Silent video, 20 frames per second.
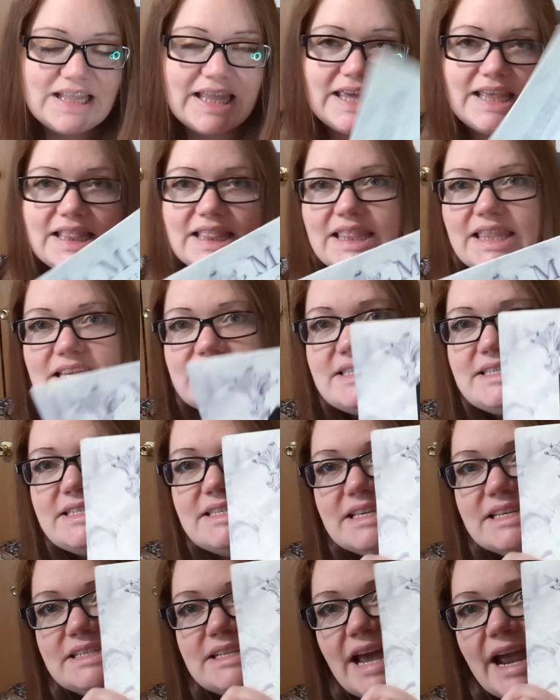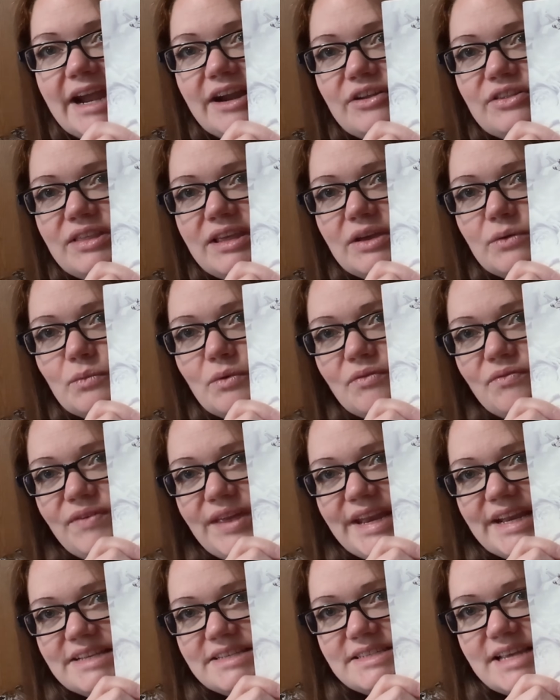like this entire thing will
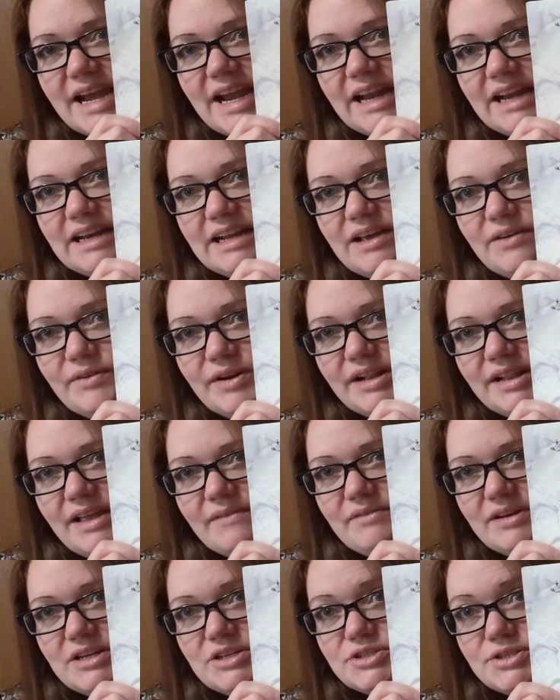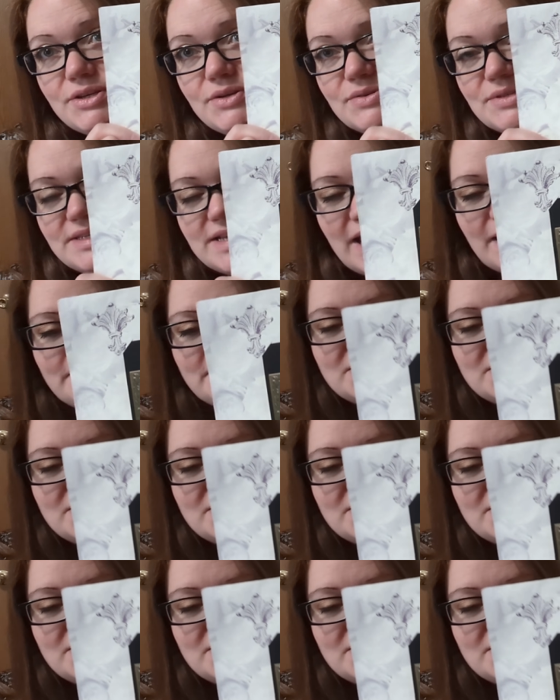fit inside of an 11-inch Q-snap,